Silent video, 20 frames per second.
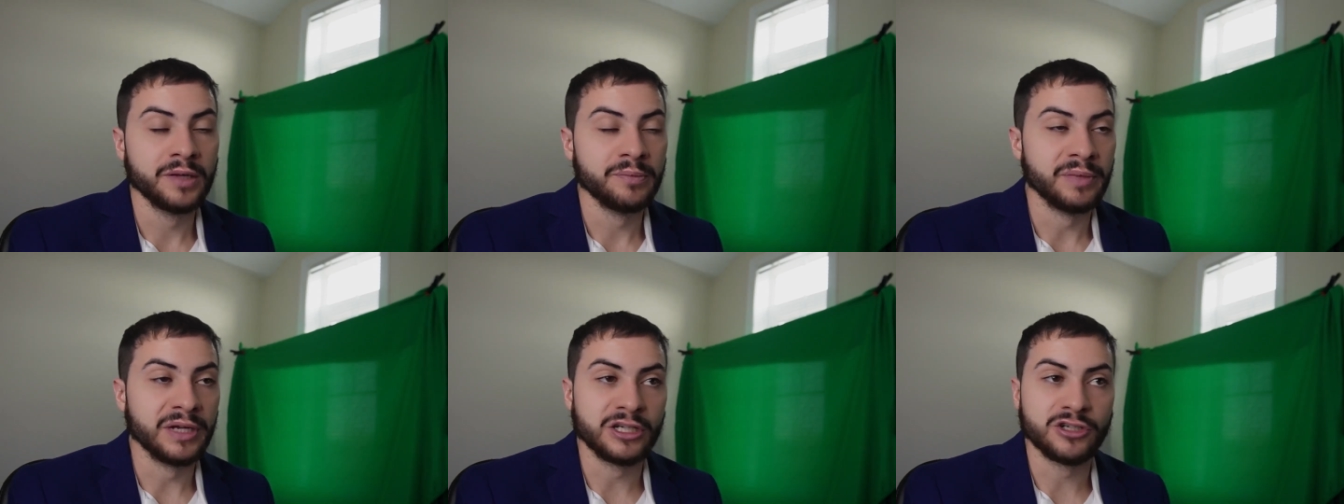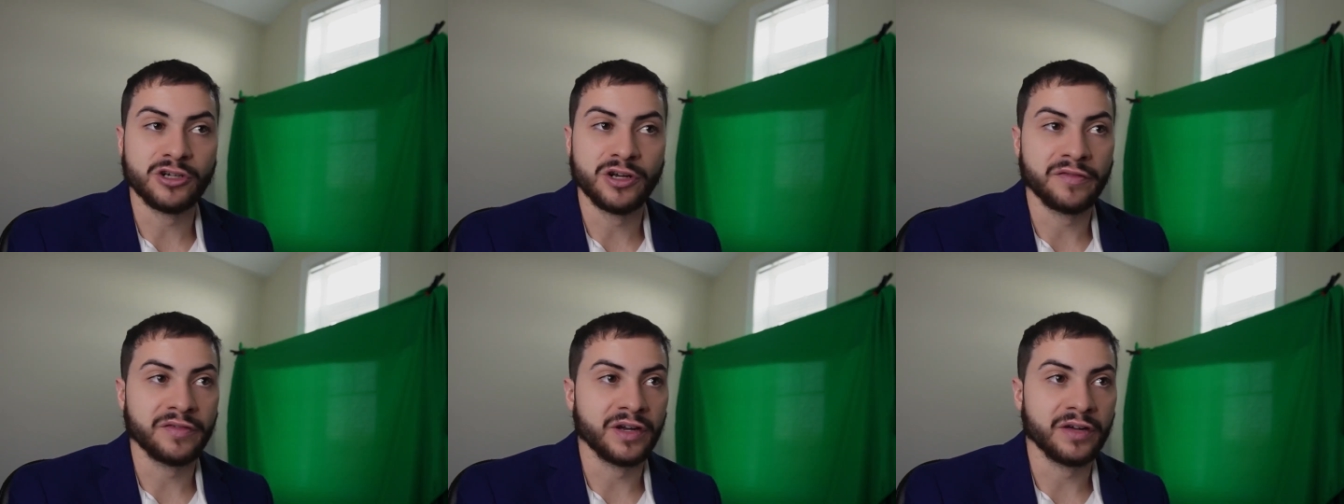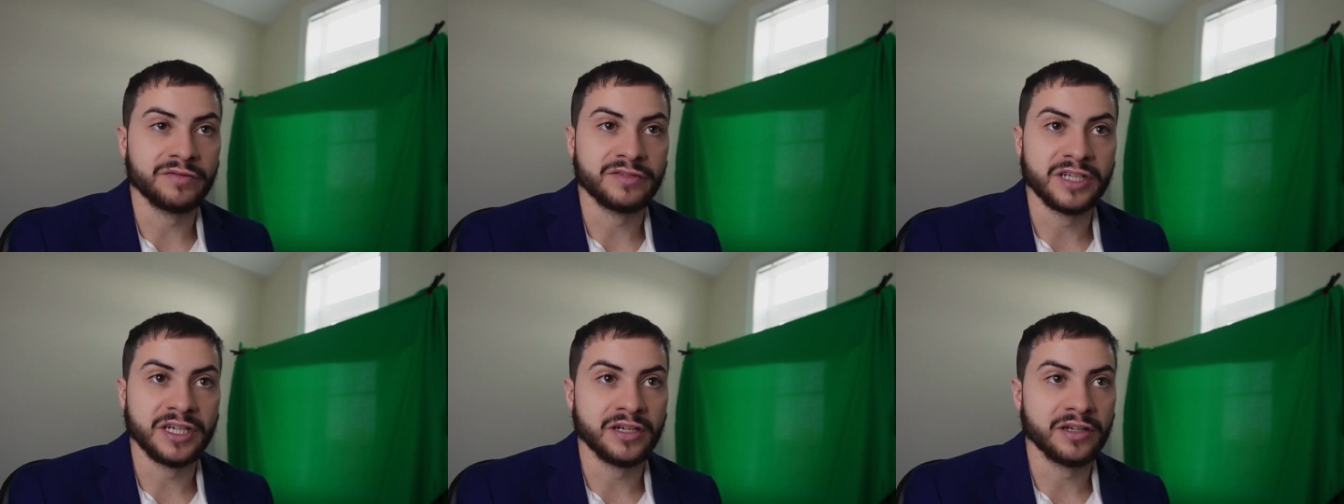Make sure you have
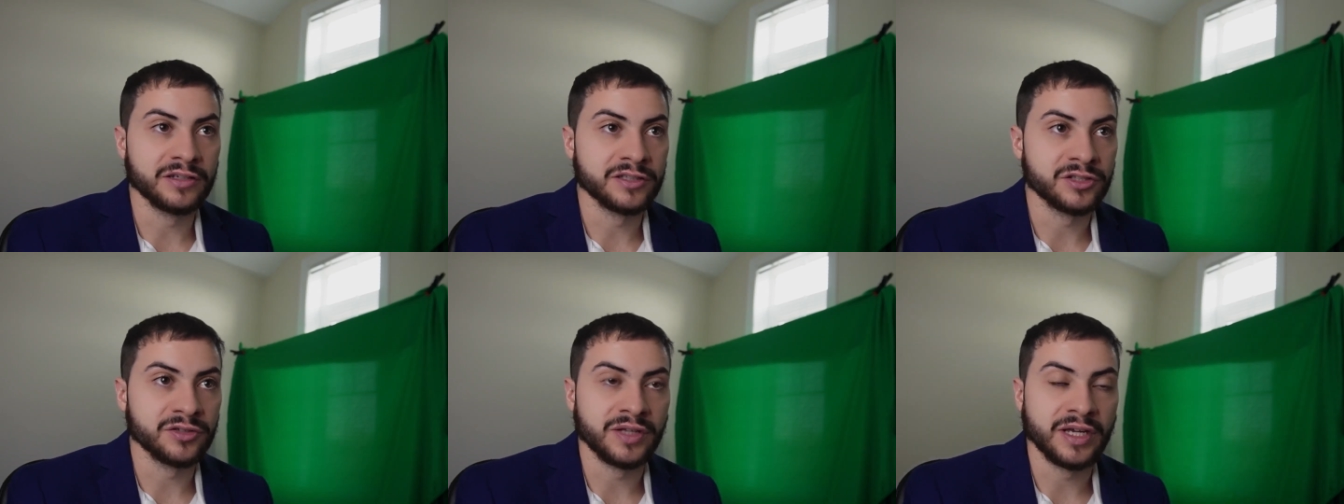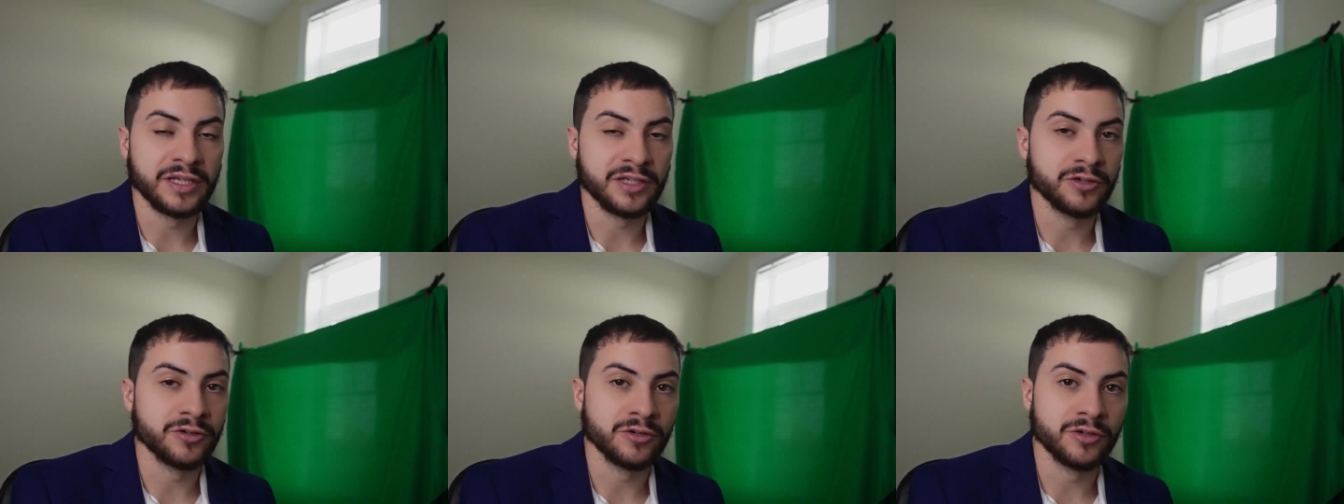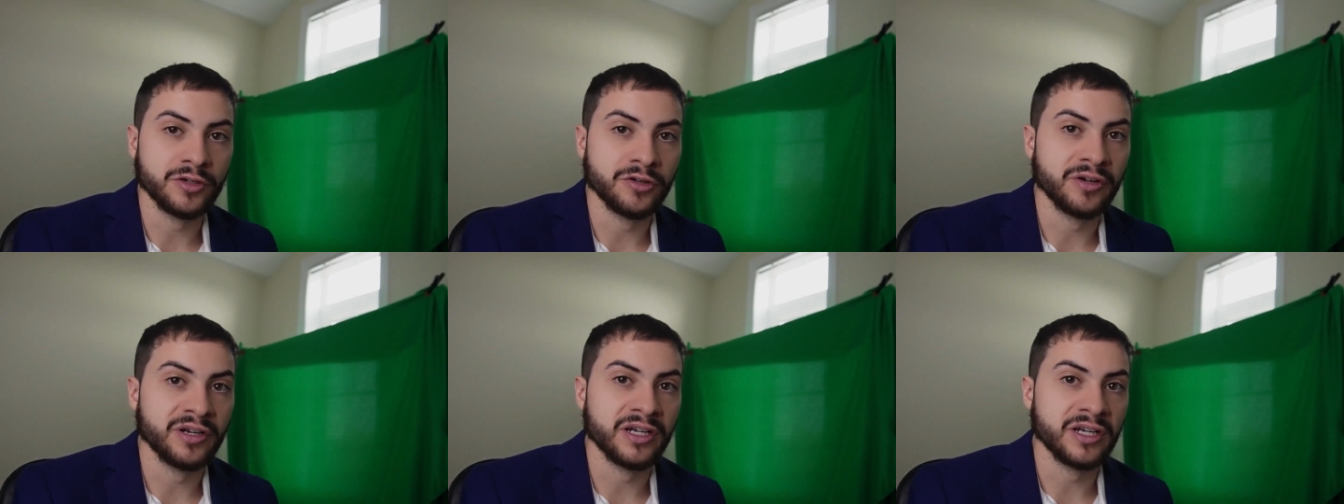enough data so that your
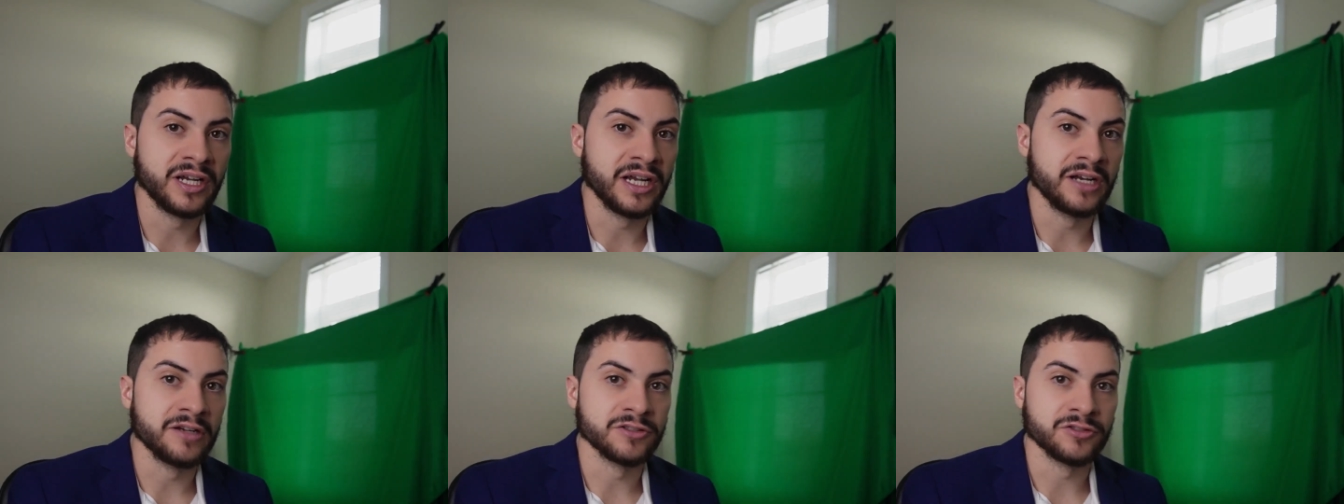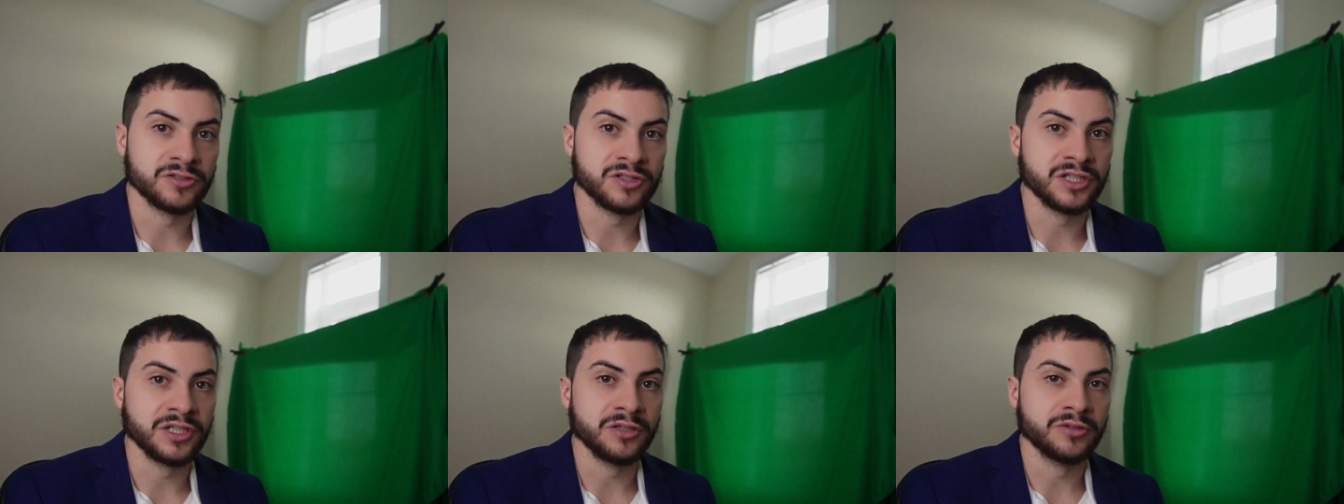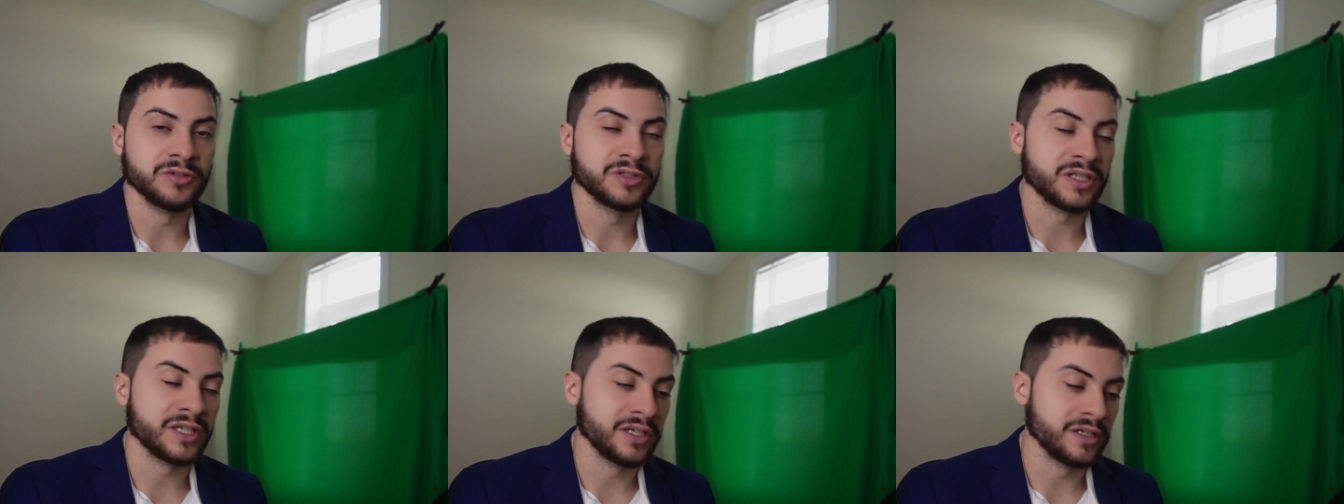your indicators or
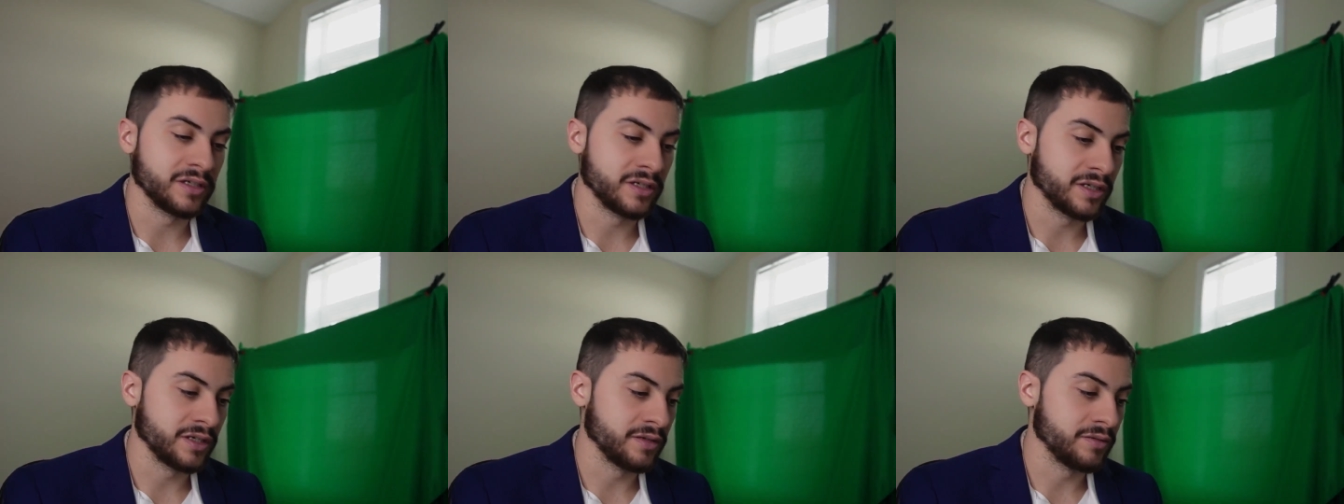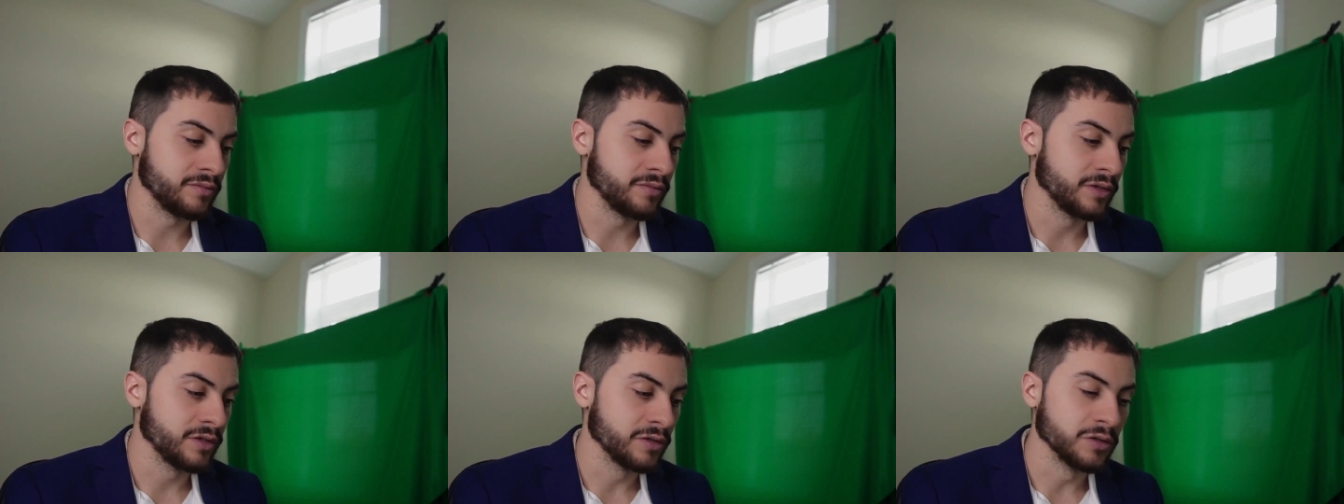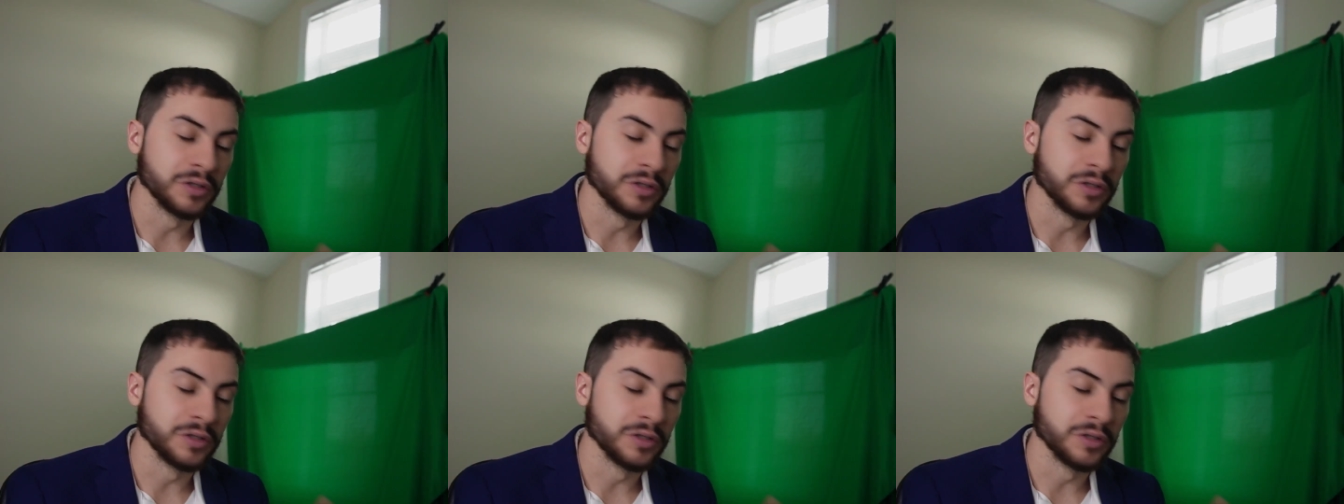signals can can